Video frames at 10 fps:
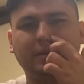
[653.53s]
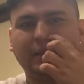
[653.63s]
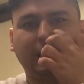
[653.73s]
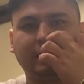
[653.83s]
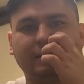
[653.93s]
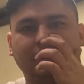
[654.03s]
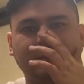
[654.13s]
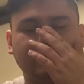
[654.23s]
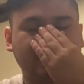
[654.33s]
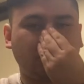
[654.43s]

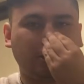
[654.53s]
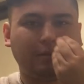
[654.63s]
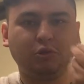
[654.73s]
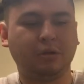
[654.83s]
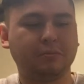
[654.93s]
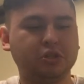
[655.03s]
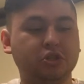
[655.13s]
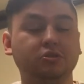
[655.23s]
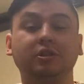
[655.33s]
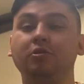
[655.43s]
That's all I'm doing. I'm just
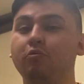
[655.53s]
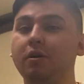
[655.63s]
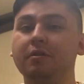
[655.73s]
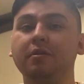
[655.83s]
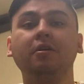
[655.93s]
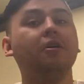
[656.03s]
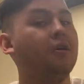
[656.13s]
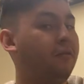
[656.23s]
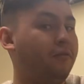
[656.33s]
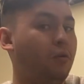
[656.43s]
using the 1,
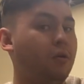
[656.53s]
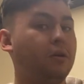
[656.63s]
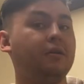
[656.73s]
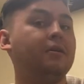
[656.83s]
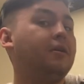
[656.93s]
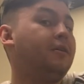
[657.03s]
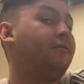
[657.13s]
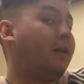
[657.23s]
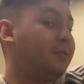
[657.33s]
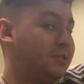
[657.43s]
4,
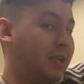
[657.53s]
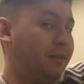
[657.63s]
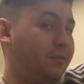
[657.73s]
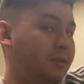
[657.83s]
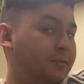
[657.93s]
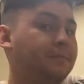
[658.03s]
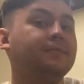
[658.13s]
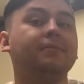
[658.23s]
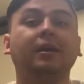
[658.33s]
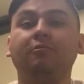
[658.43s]
5, 7,
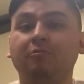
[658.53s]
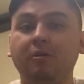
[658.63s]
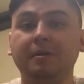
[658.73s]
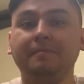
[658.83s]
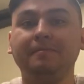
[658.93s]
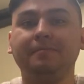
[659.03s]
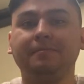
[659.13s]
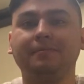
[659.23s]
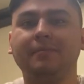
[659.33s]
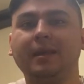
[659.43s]
then 1,
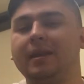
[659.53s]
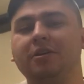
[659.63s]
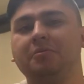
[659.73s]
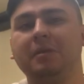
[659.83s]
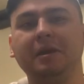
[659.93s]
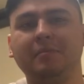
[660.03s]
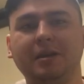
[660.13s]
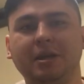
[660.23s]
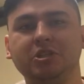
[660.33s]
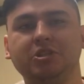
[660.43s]
and I could play a
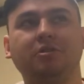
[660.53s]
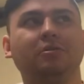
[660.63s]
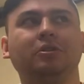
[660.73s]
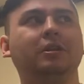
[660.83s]
mariachi song.